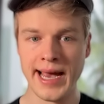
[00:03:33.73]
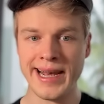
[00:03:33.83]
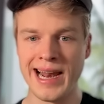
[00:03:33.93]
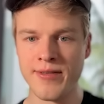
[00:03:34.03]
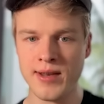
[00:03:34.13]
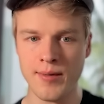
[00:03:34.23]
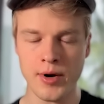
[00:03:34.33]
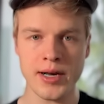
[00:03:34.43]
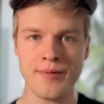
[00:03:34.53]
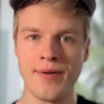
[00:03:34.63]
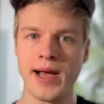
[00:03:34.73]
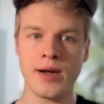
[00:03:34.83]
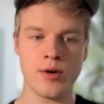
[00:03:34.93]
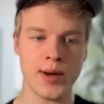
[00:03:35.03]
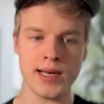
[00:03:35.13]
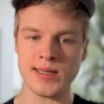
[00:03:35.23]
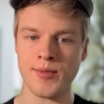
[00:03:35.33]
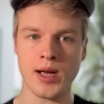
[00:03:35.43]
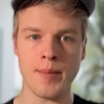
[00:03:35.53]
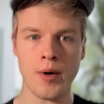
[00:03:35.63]
And lastly, I want to define quickly
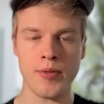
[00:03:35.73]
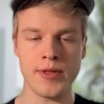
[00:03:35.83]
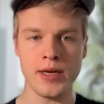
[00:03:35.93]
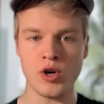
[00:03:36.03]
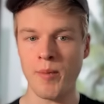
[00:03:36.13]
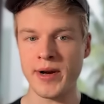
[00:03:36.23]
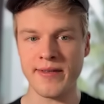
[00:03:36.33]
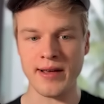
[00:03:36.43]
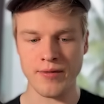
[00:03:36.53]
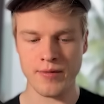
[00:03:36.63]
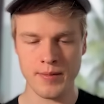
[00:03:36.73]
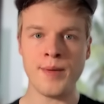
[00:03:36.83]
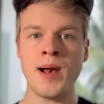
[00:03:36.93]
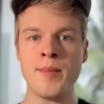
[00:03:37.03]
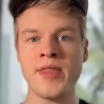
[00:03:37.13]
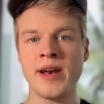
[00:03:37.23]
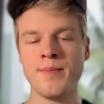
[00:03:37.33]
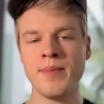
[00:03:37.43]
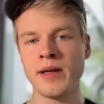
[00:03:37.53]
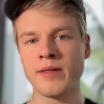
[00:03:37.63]
something about the company itself. The plumber that
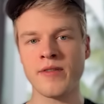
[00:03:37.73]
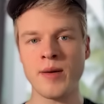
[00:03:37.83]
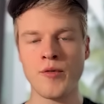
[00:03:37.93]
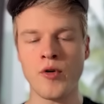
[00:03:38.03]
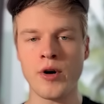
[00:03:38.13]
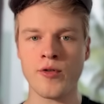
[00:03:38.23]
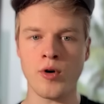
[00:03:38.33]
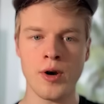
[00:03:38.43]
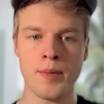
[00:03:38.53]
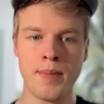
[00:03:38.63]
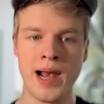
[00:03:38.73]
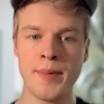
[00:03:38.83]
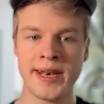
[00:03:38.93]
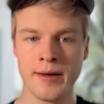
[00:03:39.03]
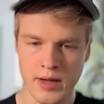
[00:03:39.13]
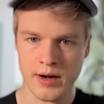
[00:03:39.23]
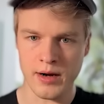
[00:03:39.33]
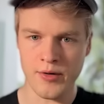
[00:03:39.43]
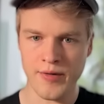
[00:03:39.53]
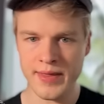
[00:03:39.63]
I'm building this demo for is called Plummet. So you're going
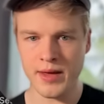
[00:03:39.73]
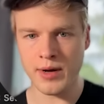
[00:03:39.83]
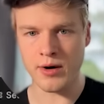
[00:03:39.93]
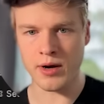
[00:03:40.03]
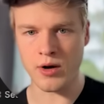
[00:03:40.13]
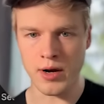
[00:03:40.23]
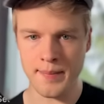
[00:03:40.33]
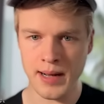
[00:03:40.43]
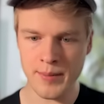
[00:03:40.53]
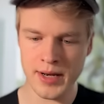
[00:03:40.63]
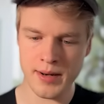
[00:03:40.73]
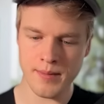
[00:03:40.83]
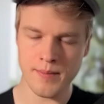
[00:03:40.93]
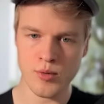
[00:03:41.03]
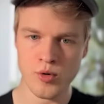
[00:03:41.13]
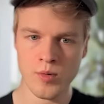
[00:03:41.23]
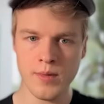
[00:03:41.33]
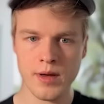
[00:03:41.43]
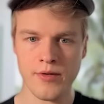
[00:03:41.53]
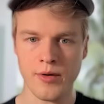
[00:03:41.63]
to refine that. We're going to call it Plummet.
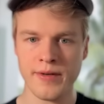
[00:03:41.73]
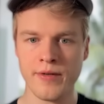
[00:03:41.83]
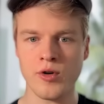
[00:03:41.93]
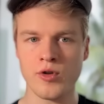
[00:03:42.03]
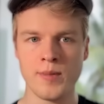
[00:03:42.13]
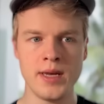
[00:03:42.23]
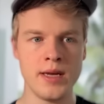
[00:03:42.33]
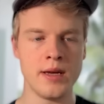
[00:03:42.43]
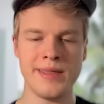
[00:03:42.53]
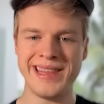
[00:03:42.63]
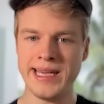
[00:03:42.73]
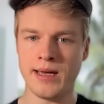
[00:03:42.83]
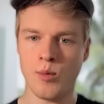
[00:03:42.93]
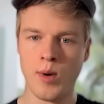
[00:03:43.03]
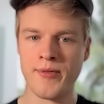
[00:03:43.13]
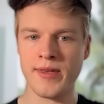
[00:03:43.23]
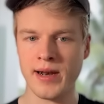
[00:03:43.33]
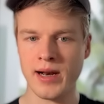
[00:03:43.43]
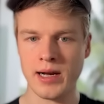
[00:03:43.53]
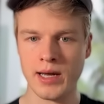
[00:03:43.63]
Boom. So this is going to be the website
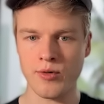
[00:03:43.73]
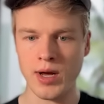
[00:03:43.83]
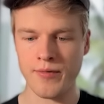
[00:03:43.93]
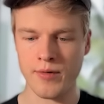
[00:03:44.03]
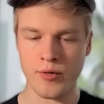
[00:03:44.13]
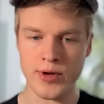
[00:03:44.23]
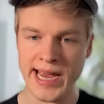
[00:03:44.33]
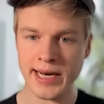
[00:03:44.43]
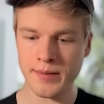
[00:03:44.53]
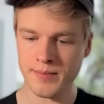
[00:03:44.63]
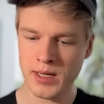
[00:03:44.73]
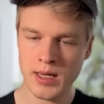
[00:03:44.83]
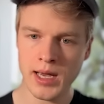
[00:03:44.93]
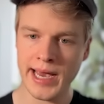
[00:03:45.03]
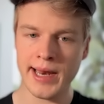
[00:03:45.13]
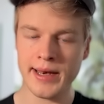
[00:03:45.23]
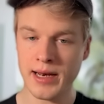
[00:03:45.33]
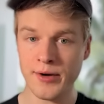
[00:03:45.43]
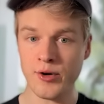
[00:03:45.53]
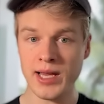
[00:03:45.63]
that I'd like to have created. And
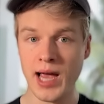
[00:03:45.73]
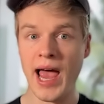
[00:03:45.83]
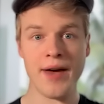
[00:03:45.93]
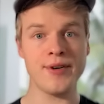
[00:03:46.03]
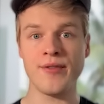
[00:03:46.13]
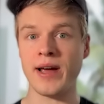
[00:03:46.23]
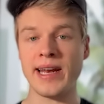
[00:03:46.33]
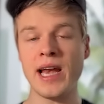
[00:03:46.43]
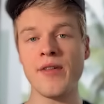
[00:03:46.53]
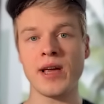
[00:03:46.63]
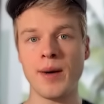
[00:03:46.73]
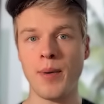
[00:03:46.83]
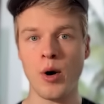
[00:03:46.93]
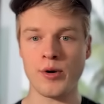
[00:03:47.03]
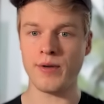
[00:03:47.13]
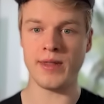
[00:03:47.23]
literally, I haven't defined anything about